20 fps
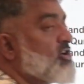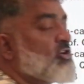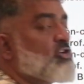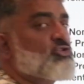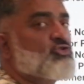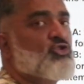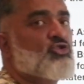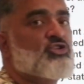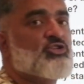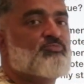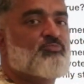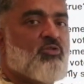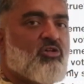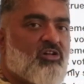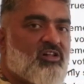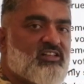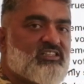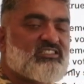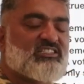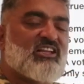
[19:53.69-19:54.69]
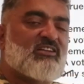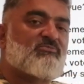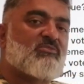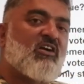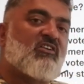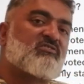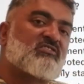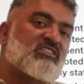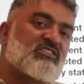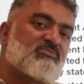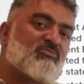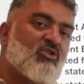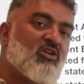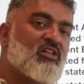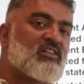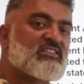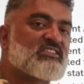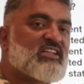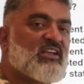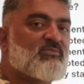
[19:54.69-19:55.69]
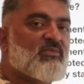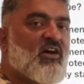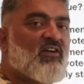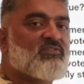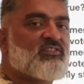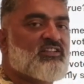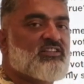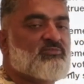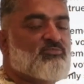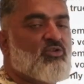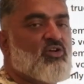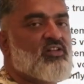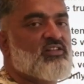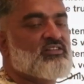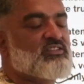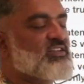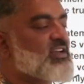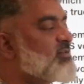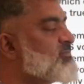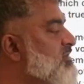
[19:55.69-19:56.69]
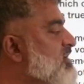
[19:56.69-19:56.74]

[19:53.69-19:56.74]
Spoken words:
So small step after small step after small step.